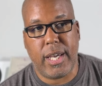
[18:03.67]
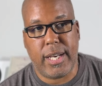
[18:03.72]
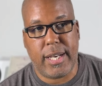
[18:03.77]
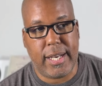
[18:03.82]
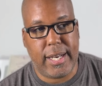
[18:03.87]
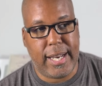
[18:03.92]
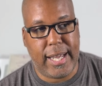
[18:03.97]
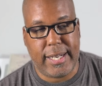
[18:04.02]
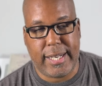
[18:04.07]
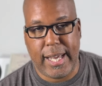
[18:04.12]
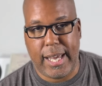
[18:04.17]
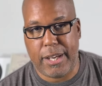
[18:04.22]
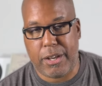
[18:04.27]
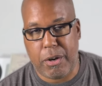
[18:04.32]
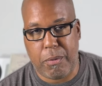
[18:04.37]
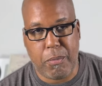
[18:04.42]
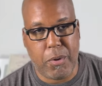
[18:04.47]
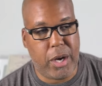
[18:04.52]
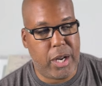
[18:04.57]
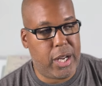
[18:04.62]
They take
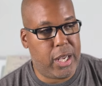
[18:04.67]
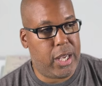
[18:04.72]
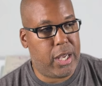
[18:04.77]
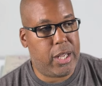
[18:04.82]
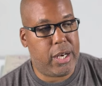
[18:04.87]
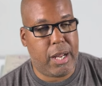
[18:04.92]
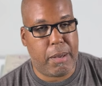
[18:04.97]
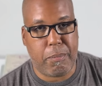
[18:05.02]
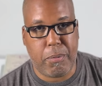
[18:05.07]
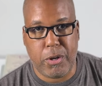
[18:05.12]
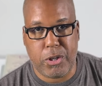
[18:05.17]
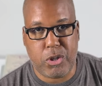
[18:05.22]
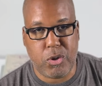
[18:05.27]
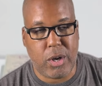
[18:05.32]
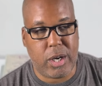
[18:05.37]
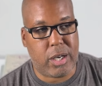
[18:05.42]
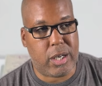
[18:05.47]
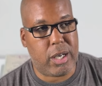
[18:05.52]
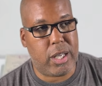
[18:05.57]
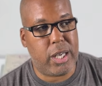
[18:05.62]
your money, they put you
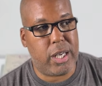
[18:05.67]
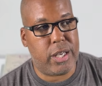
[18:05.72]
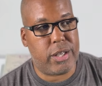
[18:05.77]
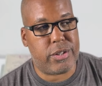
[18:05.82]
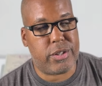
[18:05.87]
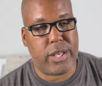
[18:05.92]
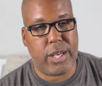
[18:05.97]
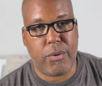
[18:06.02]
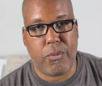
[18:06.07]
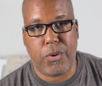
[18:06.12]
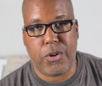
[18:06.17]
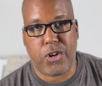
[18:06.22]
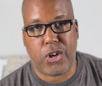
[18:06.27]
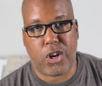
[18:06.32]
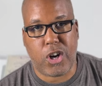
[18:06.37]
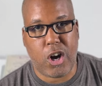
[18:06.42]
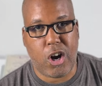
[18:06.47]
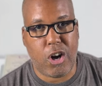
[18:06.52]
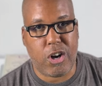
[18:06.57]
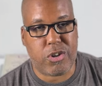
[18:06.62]
on a list, and when your
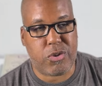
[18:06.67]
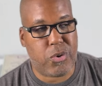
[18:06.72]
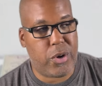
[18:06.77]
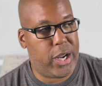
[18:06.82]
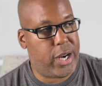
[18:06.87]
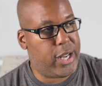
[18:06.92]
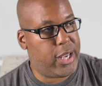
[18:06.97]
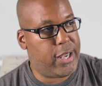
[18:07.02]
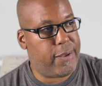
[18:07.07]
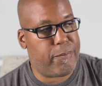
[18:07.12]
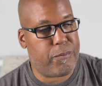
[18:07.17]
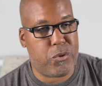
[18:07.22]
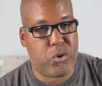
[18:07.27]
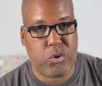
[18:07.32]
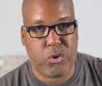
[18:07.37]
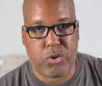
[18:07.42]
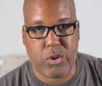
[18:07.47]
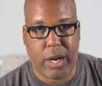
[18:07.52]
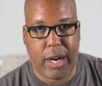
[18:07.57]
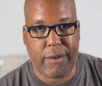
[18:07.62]
car is ready, you
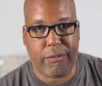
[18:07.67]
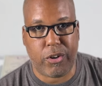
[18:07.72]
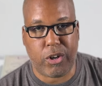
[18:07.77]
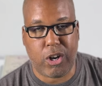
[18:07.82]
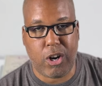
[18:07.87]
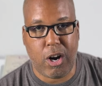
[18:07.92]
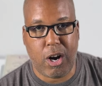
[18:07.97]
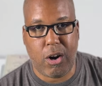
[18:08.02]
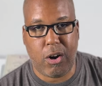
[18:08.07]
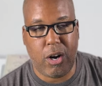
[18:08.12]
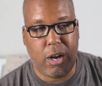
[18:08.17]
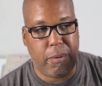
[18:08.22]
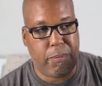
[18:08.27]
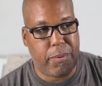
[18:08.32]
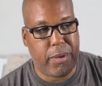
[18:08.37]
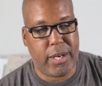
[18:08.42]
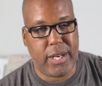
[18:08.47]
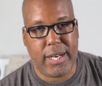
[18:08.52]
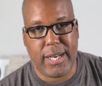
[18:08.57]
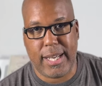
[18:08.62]
drive your car up,
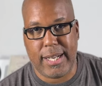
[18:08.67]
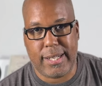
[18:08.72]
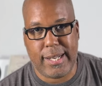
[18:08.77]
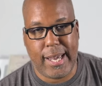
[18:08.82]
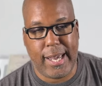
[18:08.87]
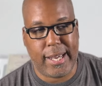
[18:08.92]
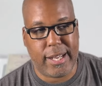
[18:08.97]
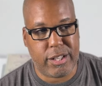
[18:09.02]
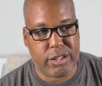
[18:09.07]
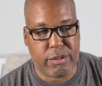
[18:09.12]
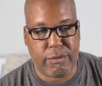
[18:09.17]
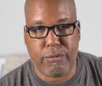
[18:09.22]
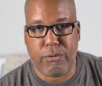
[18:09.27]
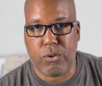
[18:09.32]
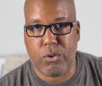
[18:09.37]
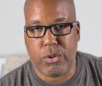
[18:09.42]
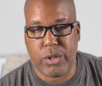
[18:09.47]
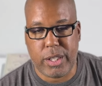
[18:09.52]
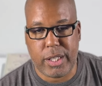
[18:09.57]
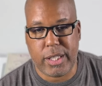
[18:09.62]
and then they take it. It's a
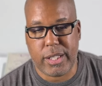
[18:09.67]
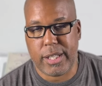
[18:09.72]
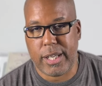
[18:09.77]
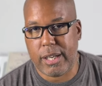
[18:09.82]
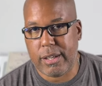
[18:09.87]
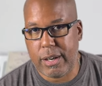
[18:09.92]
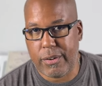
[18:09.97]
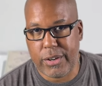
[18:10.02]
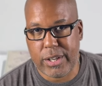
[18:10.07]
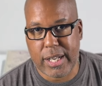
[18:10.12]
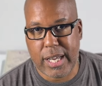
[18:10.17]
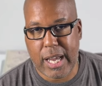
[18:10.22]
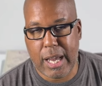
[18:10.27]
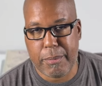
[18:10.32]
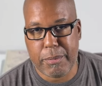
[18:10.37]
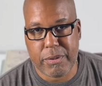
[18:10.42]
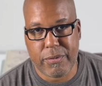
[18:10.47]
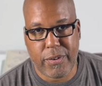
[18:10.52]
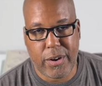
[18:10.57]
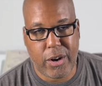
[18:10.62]
full detail every time.
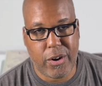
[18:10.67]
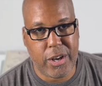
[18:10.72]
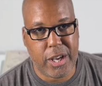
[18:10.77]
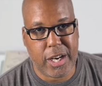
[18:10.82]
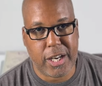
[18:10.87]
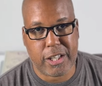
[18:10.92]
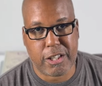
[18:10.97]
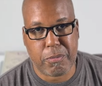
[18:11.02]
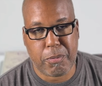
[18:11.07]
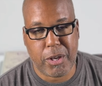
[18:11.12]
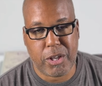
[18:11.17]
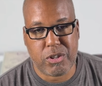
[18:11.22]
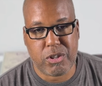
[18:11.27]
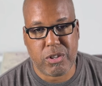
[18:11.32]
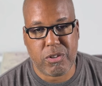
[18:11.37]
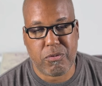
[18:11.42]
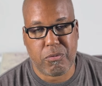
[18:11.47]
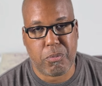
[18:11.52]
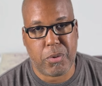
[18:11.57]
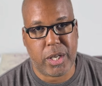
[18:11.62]
It's very
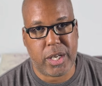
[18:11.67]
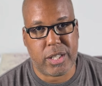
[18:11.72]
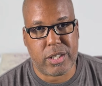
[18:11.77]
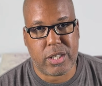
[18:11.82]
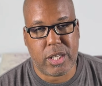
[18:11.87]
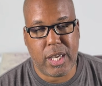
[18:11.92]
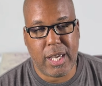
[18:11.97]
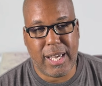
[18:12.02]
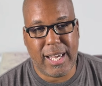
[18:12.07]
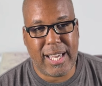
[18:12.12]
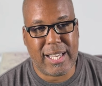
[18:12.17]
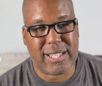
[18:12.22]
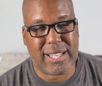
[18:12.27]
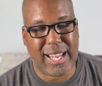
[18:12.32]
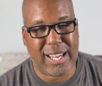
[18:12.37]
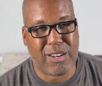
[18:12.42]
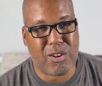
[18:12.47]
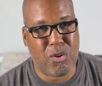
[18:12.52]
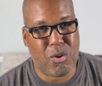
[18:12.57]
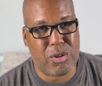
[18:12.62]
inexpensive, but it's
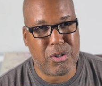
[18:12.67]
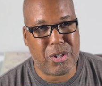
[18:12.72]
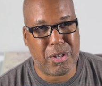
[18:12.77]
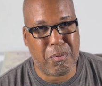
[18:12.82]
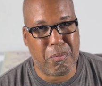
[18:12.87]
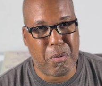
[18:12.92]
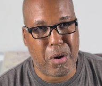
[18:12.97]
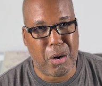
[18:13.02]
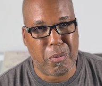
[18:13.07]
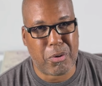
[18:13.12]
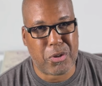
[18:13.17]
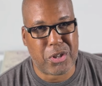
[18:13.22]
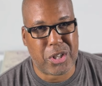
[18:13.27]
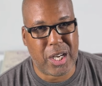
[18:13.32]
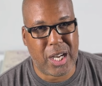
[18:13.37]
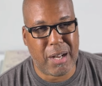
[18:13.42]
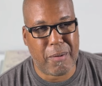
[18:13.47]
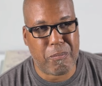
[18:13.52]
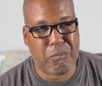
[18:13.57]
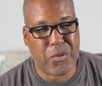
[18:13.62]
like going to the
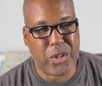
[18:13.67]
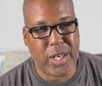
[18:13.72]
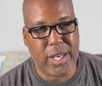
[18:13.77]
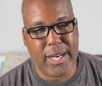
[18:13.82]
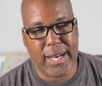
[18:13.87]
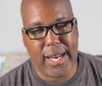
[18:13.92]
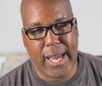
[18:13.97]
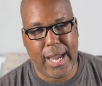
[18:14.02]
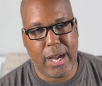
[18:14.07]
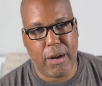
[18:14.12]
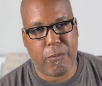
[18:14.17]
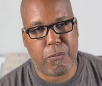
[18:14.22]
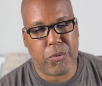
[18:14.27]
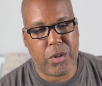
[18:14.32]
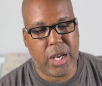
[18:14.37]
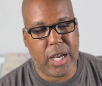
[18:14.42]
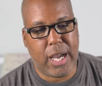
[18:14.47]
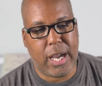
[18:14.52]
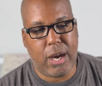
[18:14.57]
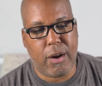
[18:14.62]
barbershop. Now,
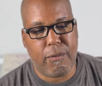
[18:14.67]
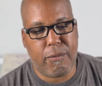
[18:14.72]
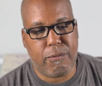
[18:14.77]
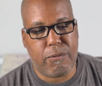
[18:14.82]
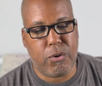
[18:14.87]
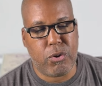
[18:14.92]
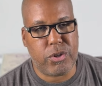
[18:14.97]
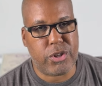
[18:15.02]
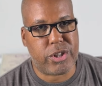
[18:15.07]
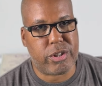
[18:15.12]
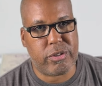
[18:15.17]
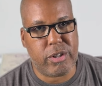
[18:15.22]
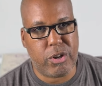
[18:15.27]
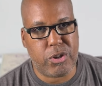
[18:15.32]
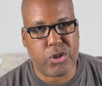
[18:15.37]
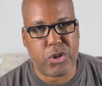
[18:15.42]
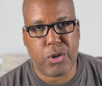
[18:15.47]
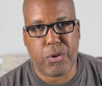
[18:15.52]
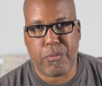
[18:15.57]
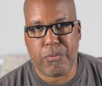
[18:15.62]
full
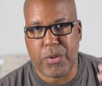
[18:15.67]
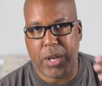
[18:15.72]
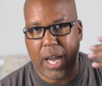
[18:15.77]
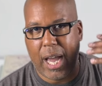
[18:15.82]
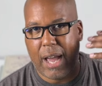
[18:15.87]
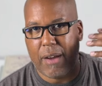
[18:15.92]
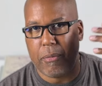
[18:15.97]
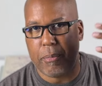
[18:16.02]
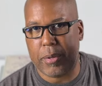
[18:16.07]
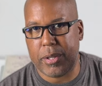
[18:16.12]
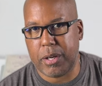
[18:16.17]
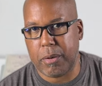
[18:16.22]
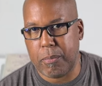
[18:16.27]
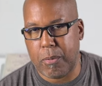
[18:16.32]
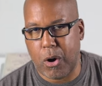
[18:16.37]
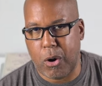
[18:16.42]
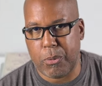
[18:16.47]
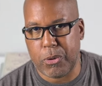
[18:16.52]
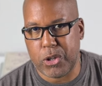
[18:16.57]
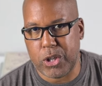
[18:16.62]
disclosure, I haven't been in a
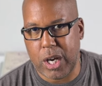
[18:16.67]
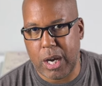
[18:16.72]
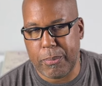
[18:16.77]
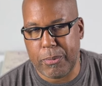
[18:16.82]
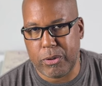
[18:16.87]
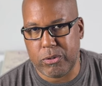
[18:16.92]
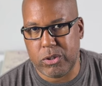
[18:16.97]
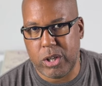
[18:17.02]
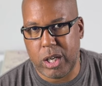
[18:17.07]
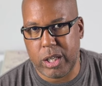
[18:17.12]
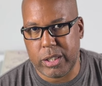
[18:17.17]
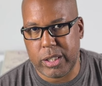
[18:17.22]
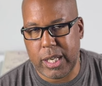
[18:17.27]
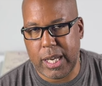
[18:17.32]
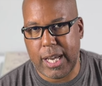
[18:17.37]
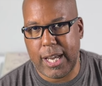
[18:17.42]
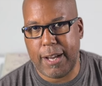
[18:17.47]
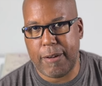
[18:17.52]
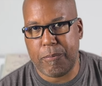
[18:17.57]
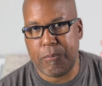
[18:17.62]
barbershop in a long
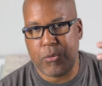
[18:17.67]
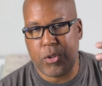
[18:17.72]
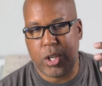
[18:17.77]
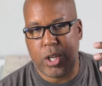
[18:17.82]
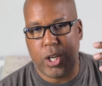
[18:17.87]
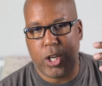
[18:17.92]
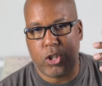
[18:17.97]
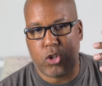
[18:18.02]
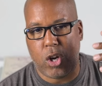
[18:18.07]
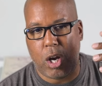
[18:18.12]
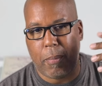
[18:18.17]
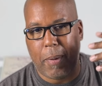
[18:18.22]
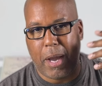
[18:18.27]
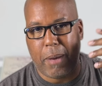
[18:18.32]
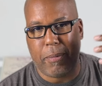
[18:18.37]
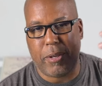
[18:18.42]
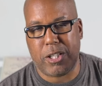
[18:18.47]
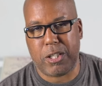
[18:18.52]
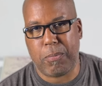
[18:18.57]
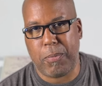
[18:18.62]
time, so I might
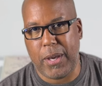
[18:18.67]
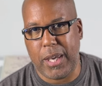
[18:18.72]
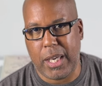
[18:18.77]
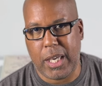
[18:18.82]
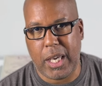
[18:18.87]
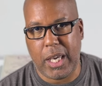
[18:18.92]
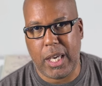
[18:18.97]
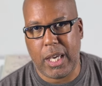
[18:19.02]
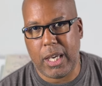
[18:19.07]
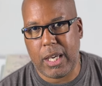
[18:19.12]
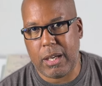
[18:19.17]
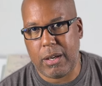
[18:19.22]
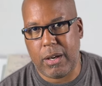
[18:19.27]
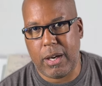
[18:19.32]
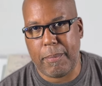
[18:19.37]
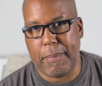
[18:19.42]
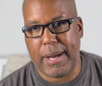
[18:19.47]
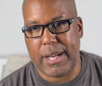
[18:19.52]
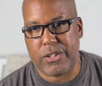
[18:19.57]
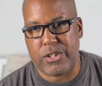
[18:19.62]
be speaking
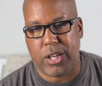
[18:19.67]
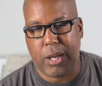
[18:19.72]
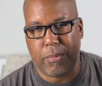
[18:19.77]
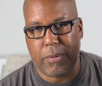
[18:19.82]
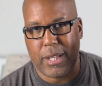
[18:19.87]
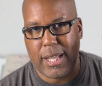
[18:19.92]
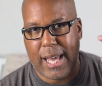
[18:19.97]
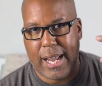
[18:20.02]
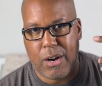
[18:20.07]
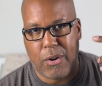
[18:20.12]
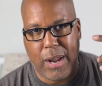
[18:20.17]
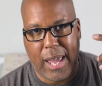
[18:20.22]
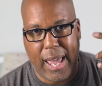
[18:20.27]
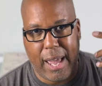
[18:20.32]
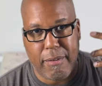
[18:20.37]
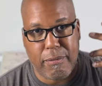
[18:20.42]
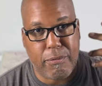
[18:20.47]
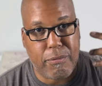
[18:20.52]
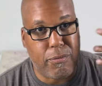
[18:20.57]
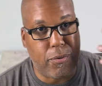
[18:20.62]
about something that I don't
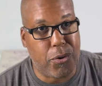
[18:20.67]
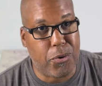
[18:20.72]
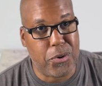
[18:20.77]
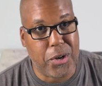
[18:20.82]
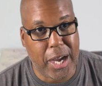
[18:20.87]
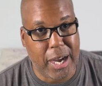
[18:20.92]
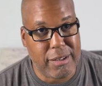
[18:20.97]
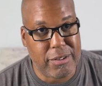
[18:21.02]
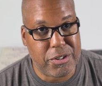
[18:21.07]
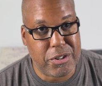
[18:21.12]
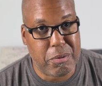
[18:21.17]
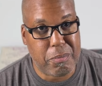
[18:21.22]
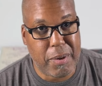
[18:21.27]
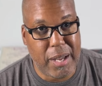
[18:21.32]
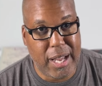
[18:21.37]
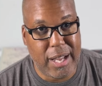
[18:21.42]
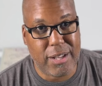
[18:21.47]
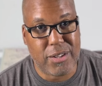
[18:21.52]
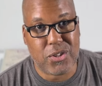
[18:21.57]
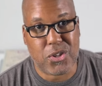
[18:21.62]
have full knowledge
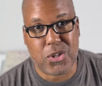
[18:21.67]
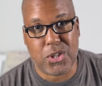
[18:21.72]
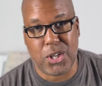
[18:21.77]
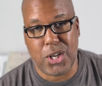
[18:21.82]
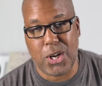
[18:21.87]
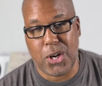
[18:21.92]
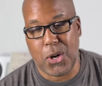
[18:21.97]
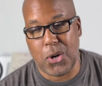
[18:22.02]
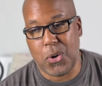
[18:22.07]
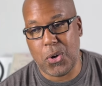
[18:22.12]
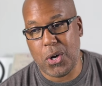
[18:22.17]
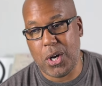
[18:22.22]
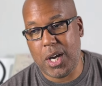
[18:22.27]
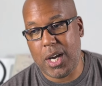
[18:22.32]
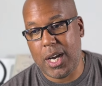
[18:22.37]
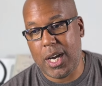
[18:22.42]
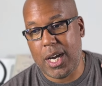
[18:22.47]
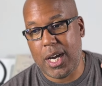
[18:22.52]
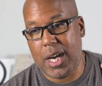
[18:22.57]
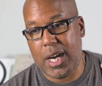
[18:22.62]
about. So
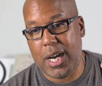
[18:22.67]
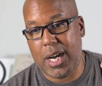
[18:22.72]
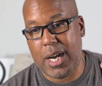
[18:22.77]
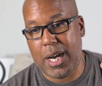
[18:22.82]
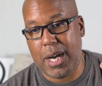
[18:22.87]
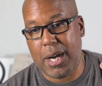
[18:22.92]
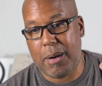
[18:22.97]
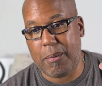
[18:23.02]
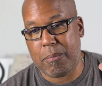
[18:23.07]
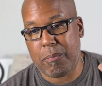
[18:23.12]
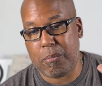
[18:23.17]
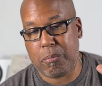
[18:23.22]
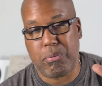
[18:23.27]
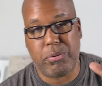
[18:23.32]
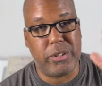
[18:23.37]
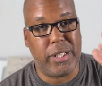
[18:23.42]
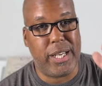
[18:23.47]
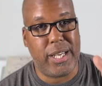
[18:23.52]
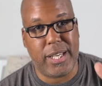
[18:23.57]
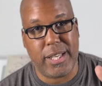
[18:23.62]

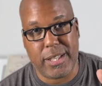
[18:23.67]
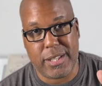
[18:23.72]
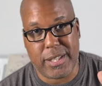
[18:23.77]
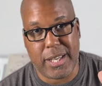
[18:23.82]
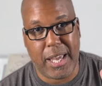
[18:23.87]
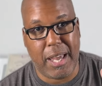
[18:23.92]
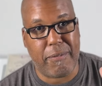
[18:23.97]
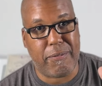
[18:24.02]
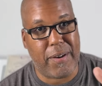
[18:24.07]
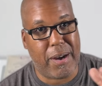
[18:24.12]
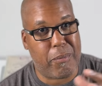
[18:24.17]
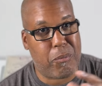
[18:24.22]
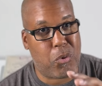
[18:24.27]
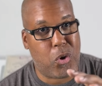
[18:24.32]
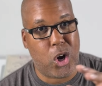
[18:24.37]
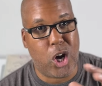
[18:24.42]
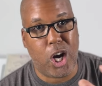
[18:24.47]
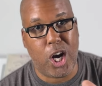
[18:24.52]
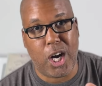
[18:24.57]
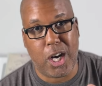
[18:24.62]
please, if I'm
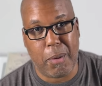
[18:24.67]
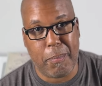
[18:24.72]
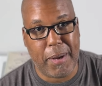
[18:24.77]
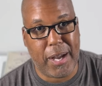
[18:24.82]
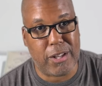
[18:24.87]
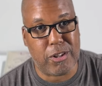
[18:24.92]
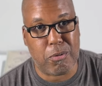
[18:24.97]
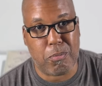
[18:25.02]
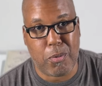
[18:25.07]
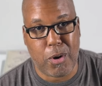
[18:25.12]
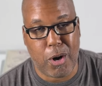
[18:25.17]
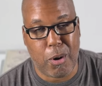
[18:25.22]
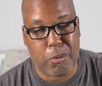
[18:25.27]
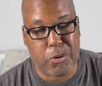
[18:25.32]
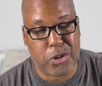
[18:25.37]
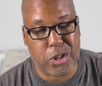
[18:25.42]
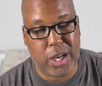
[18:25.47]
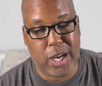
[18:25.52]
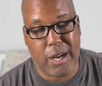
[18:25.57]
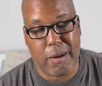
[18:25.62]
wrong about the
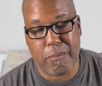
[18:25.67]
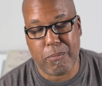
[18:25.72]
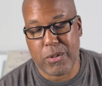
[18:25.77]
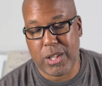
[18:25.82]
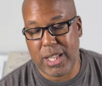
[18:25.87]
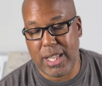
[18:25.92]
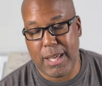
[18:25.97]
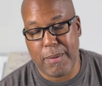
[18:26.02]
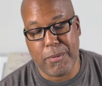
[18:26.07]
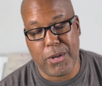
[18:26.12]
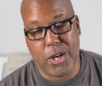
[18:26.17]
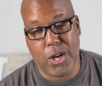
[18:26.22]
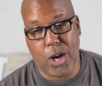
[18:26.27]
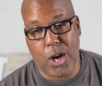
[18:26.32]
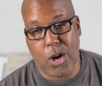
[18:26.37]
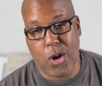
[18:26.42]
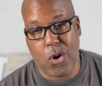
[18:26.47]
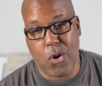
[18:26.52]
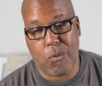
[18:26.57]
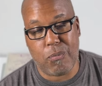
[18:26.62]
barbershop, let me
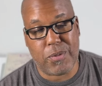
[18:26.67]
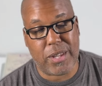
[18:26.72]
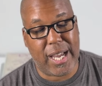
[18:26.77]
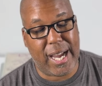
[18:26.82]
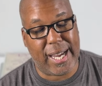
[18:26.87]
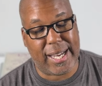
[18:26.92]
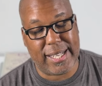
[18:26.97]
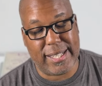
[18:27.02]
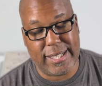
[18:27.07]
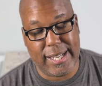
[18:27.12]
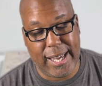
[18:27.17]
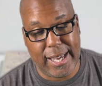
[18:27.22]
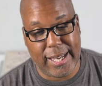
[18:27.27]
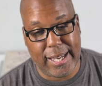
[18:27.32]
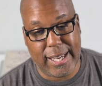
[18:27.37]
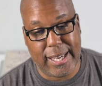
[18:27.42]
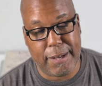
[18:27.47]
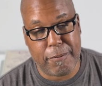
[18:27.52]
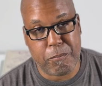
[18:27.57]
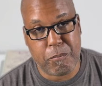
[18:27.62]
know. I could take
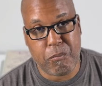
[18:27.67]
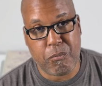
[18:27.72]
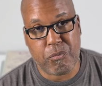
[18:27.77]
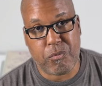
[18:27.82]
it.